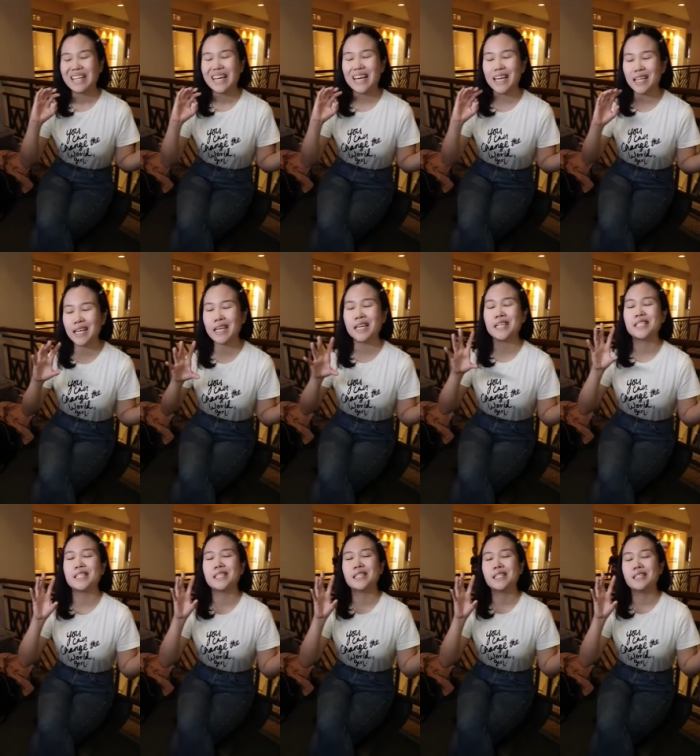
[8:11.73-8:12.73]
it
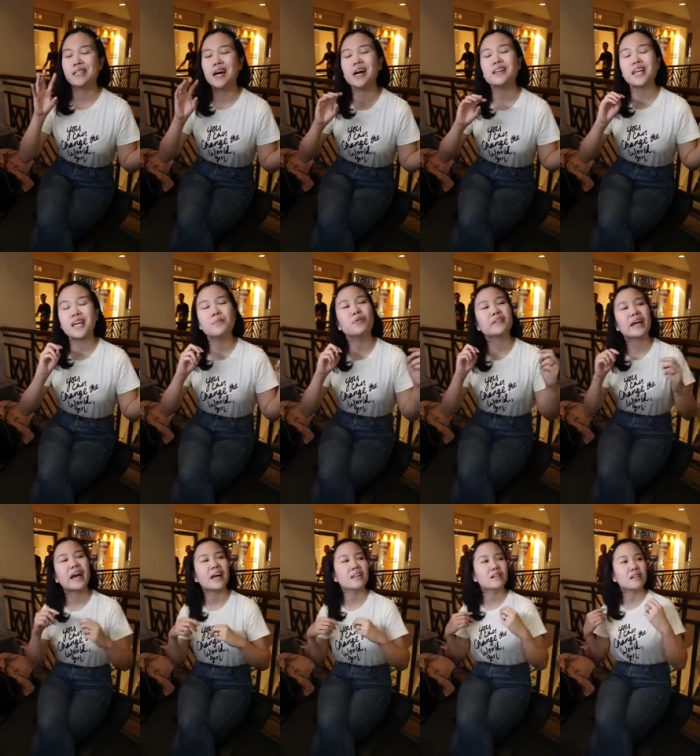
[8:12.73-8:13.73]
is not able
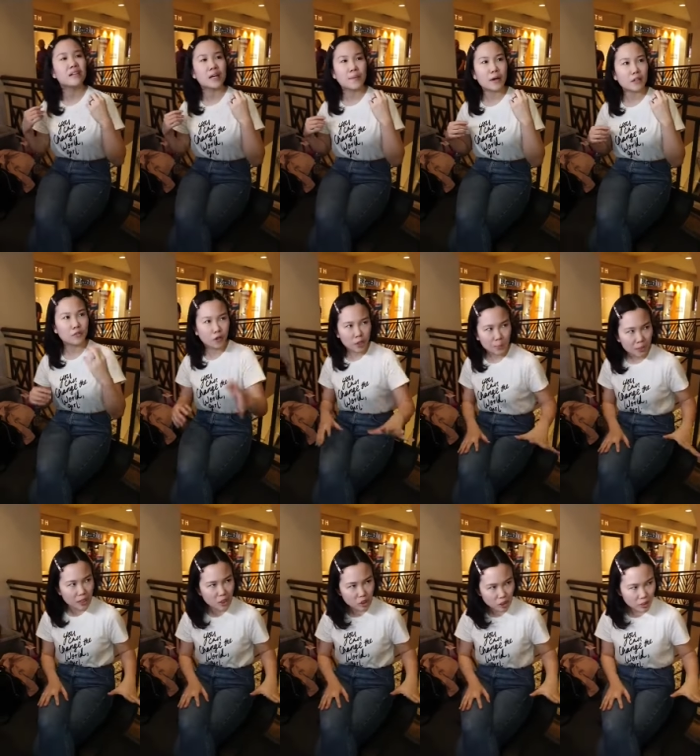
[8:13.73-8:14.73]
to handle the amount of oil
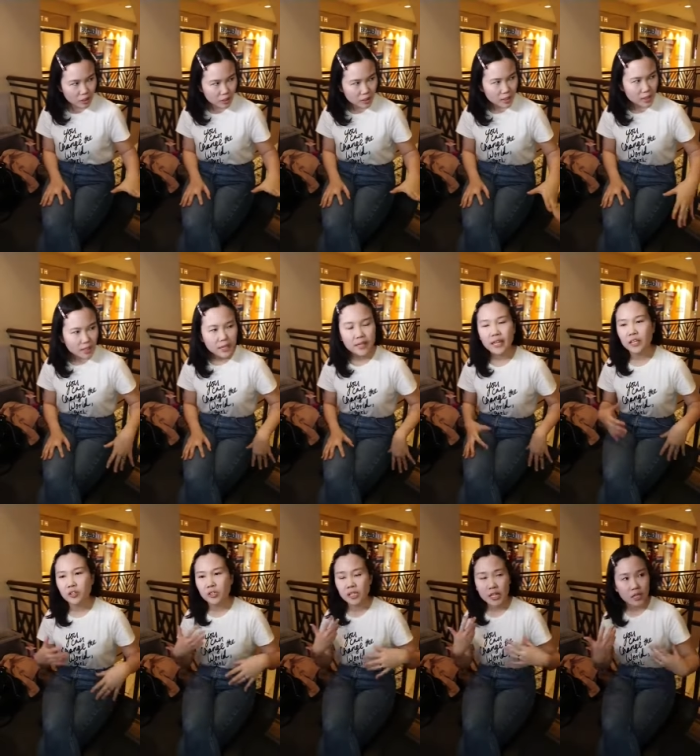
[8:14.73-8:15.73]
production
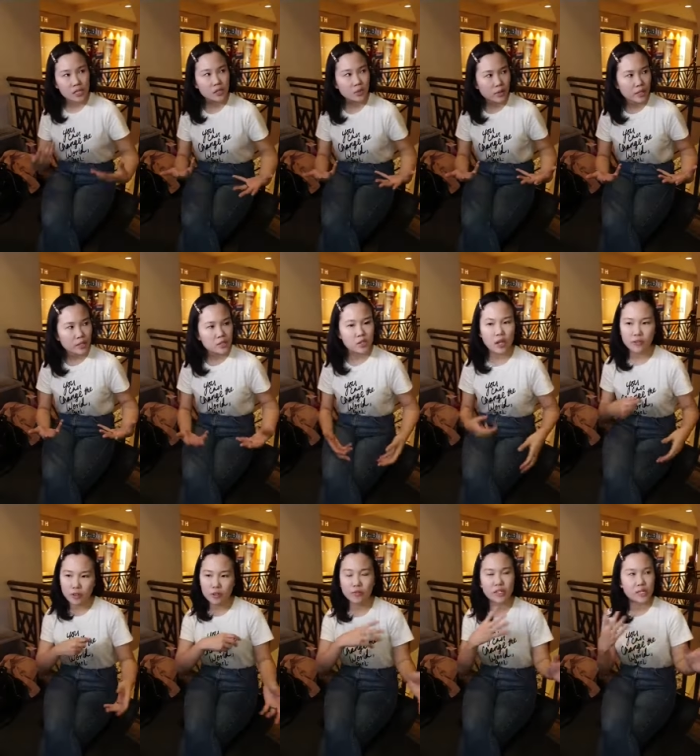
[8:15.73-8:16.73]
that your skin is doing, so you
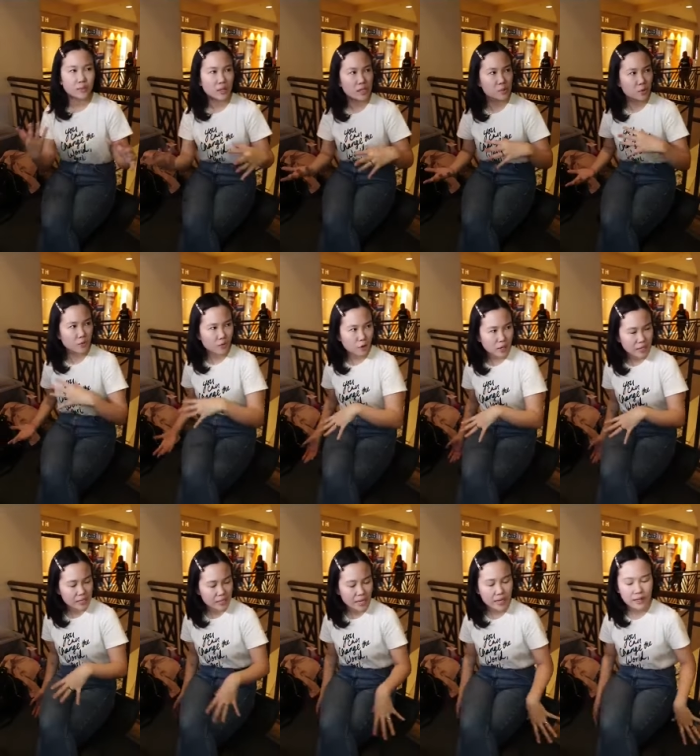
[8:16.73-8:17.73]
have to look for something that's more for
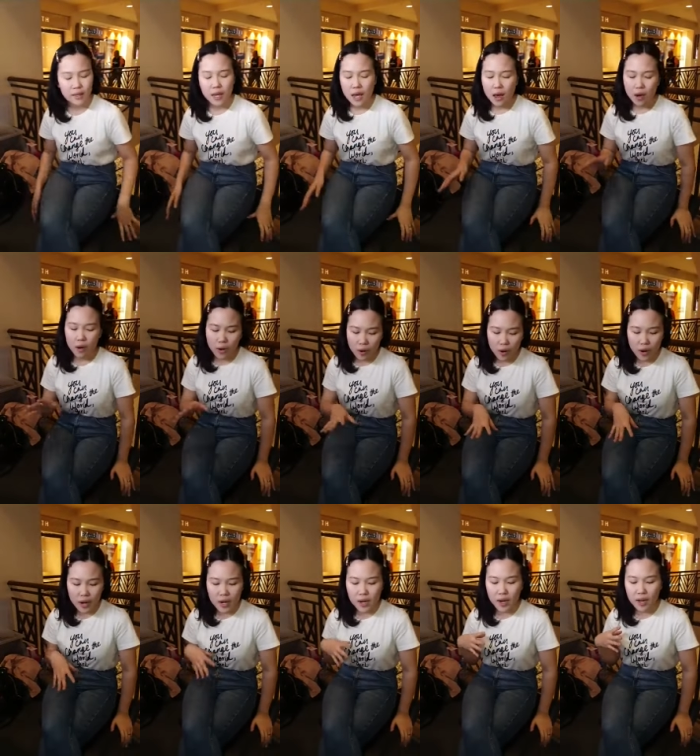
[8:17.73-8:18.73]
oily skin,
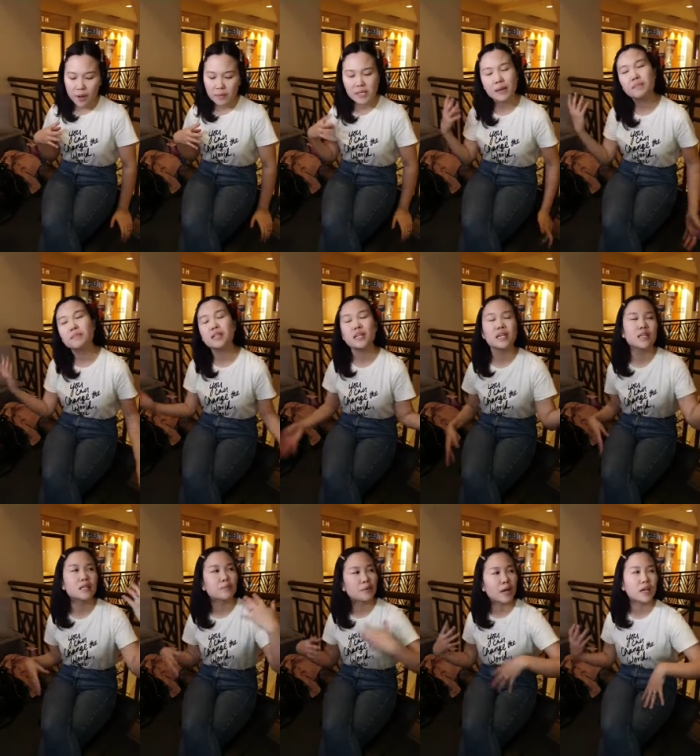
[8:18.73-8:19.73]
or um, something
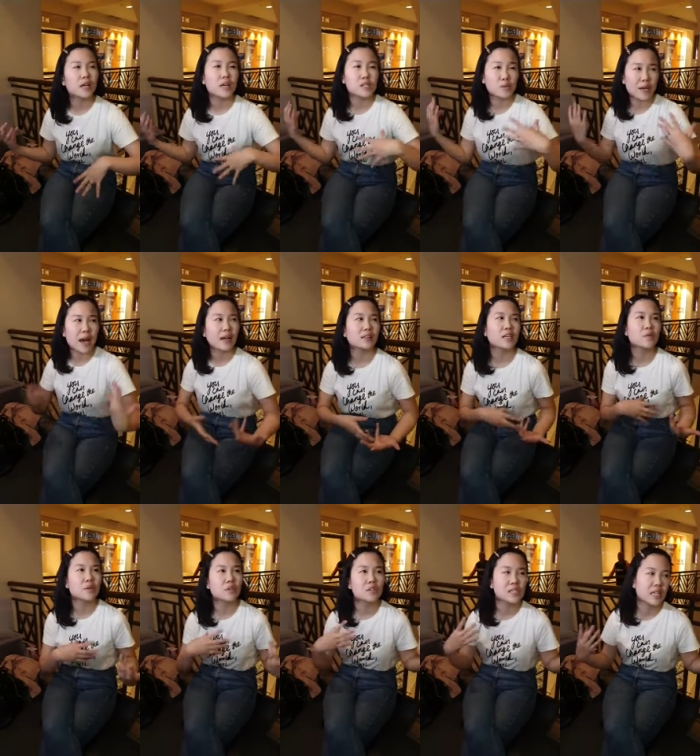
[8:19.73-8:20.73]
in the product is reacting
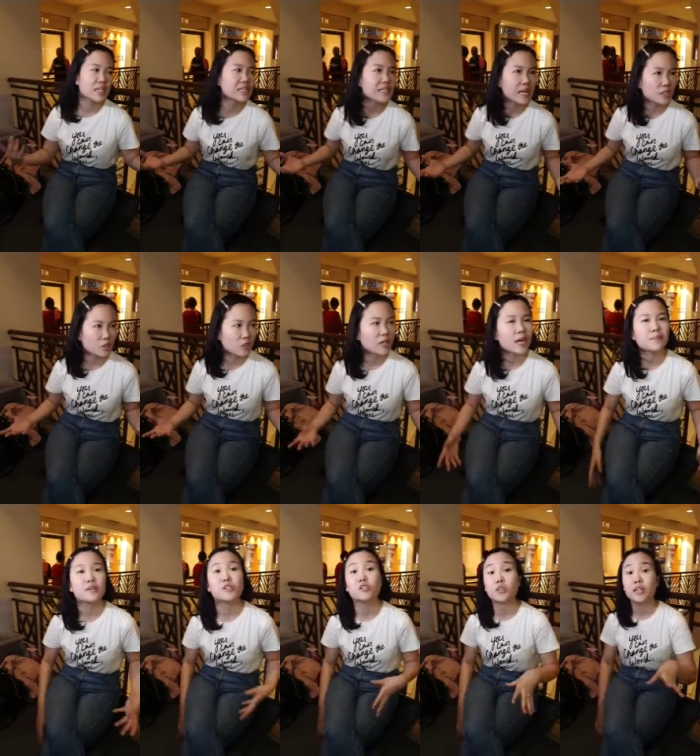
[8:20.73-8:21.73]
with your skin's natural
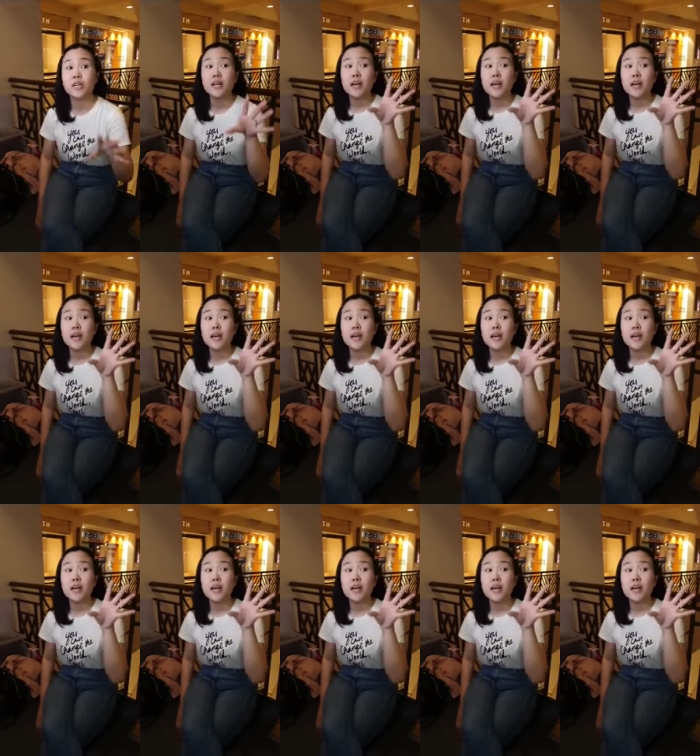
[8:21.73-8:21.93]
chemistry.